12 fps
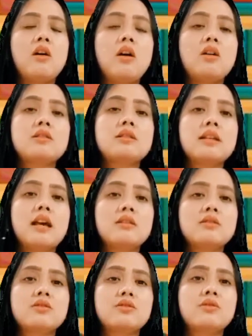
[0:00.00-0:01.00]
All
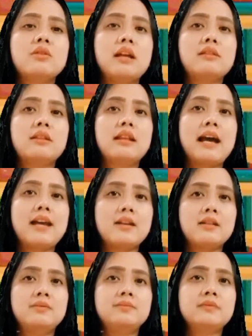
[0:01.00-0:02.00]
cells do not die,
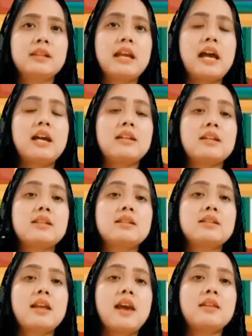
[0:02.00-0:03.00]
and
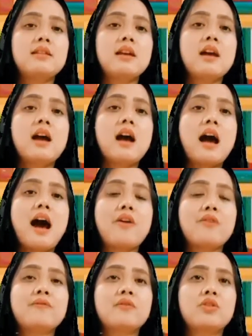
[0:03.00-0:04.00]
instead
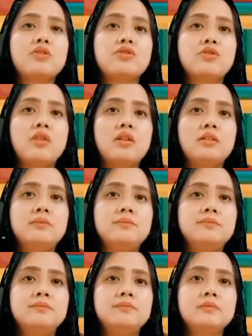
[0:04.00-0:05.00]
out of control,
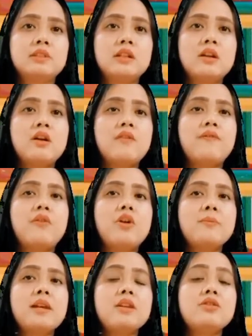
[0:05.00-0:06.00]

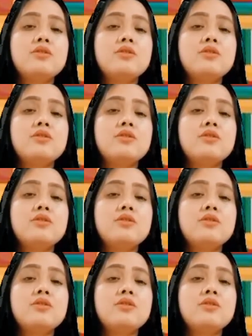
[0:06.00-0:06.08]
forming